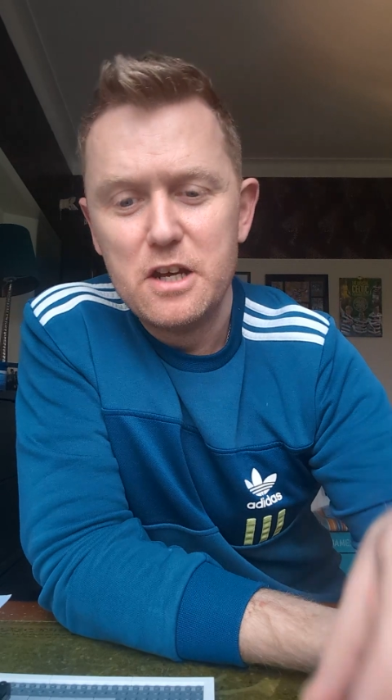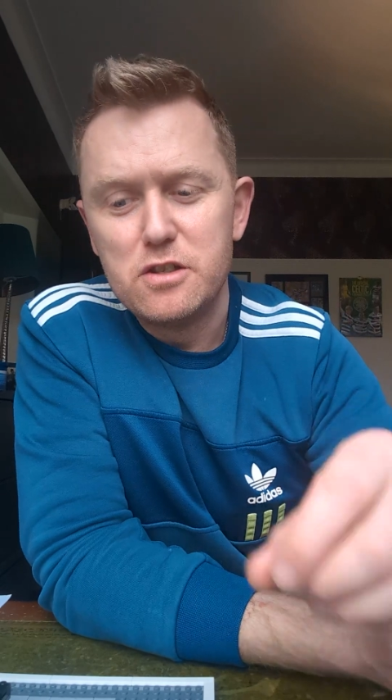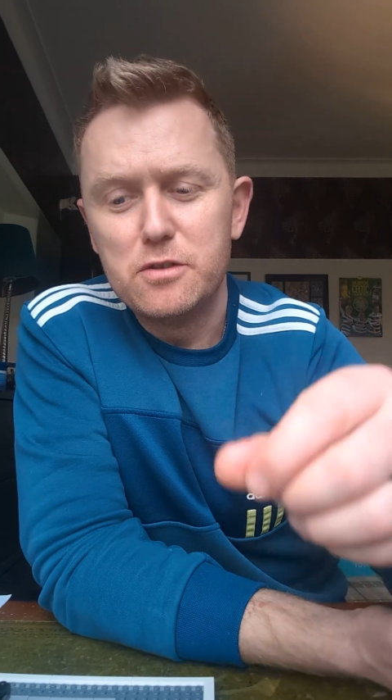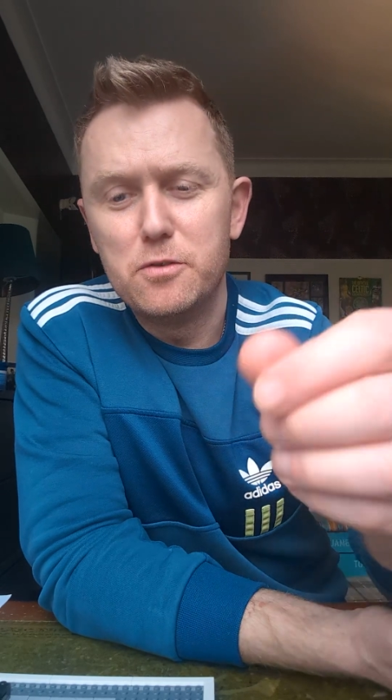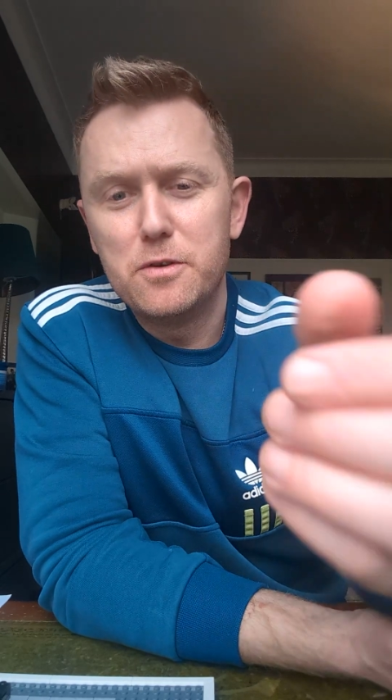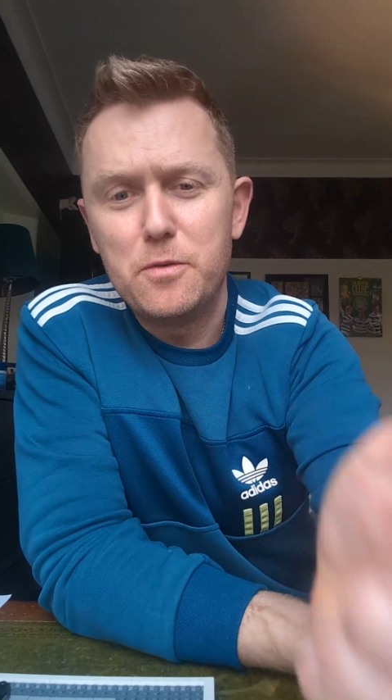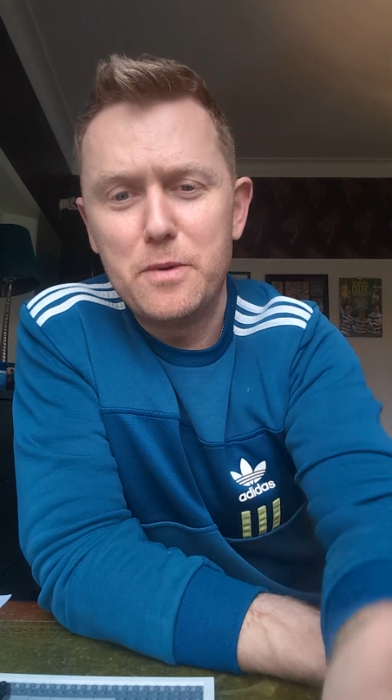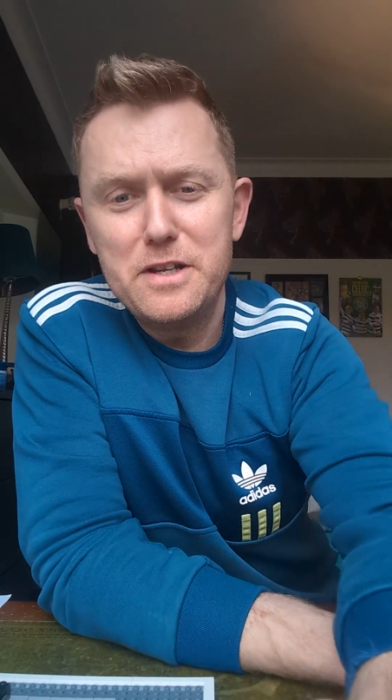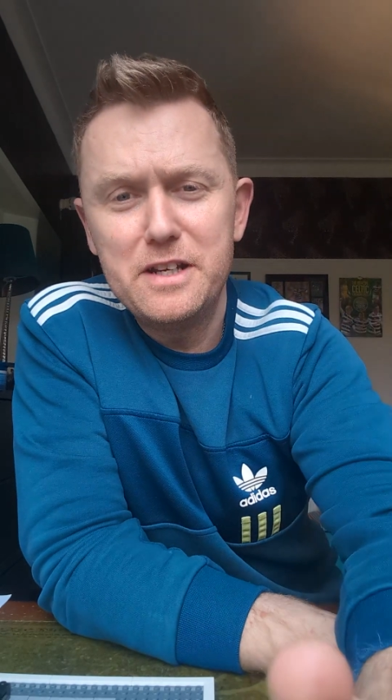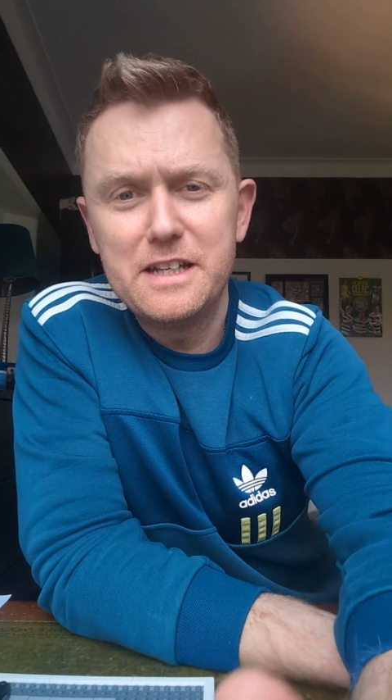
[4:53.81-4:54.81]
So
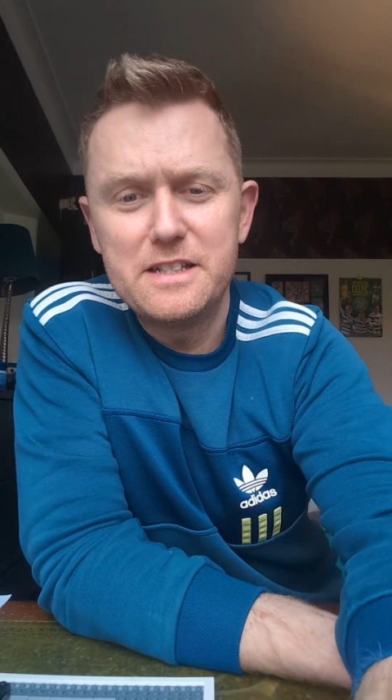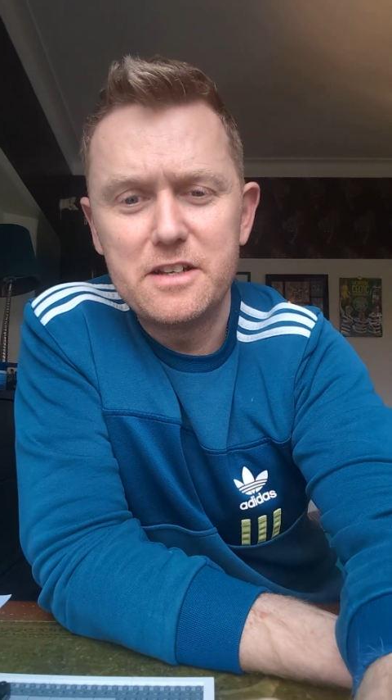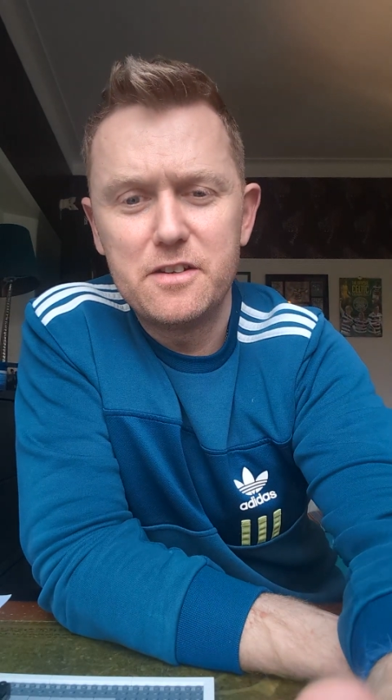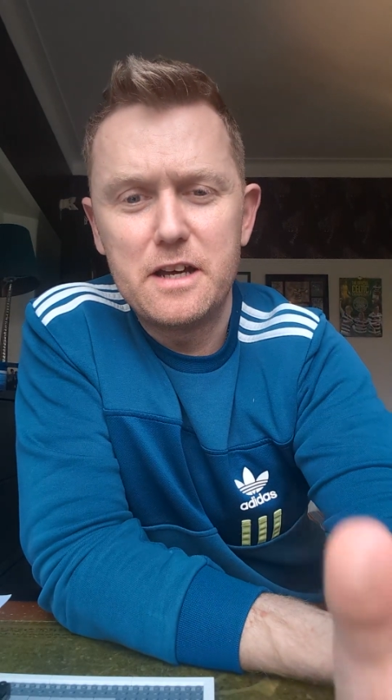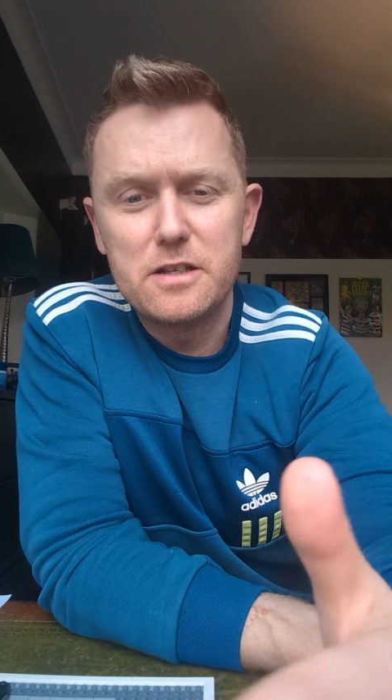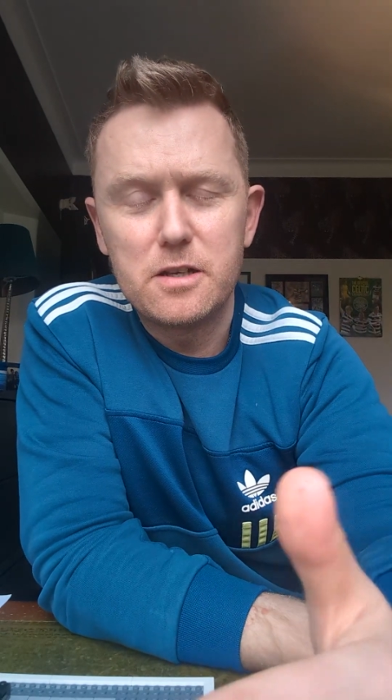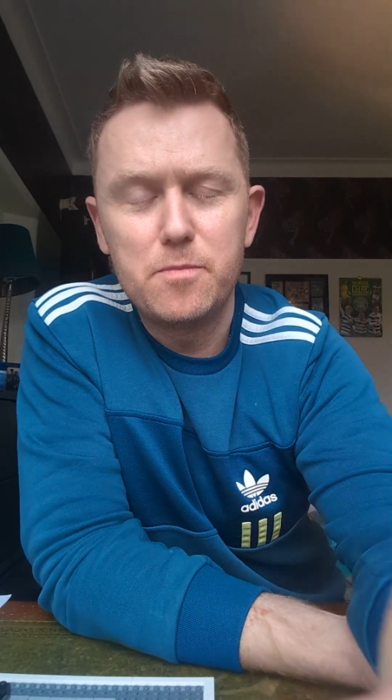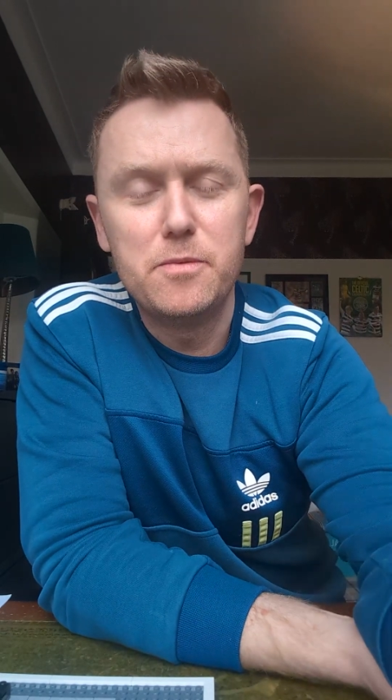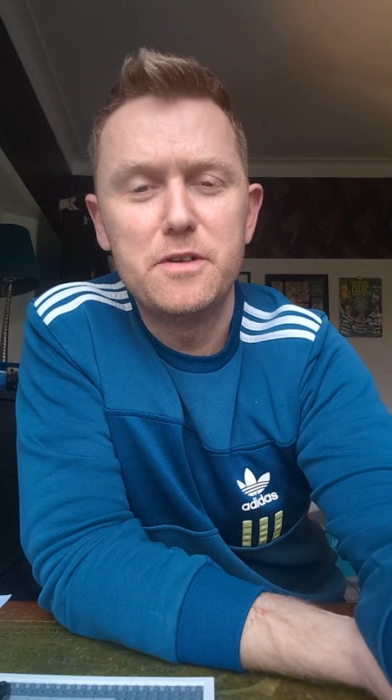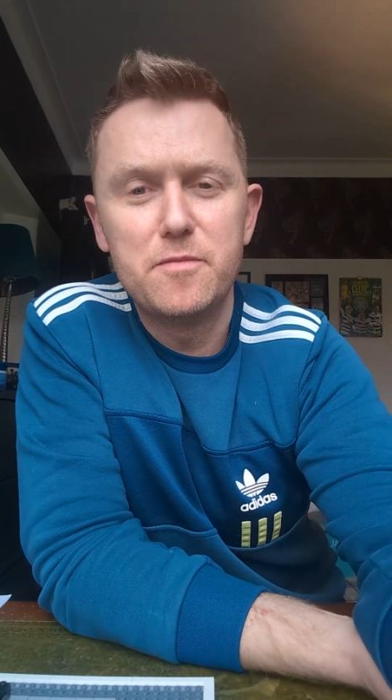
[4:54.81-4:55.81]
when you consider that a
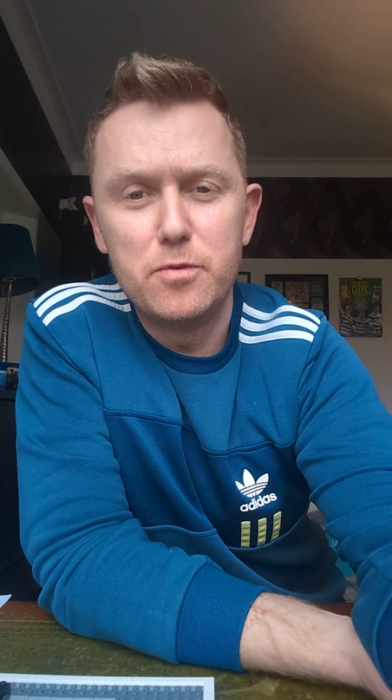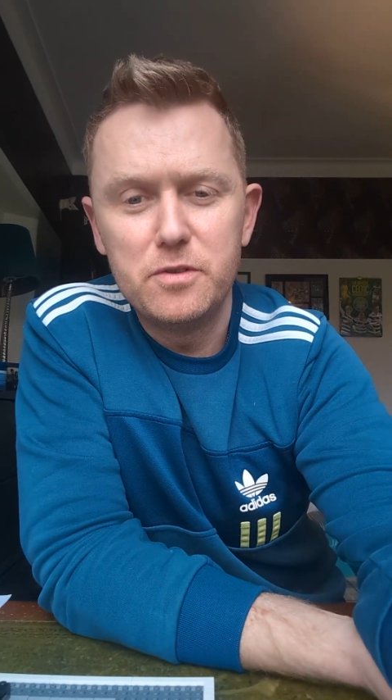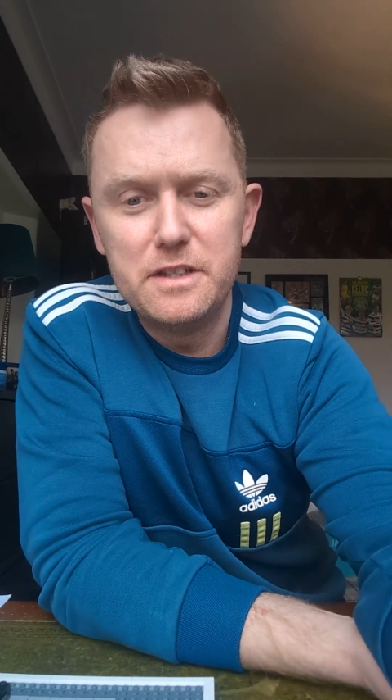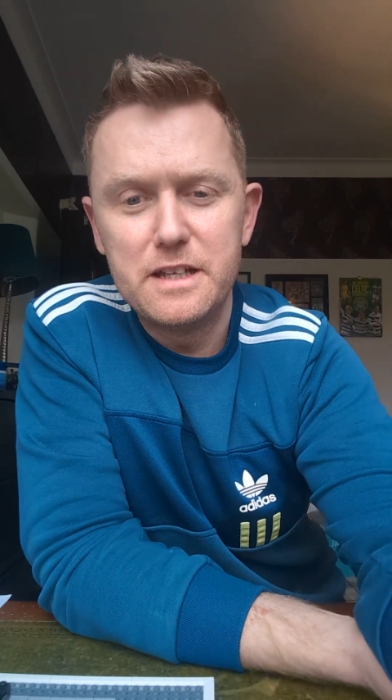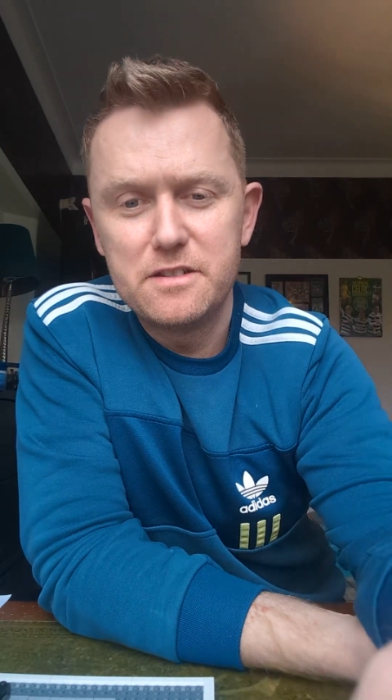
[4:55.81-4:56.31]
supplement of protein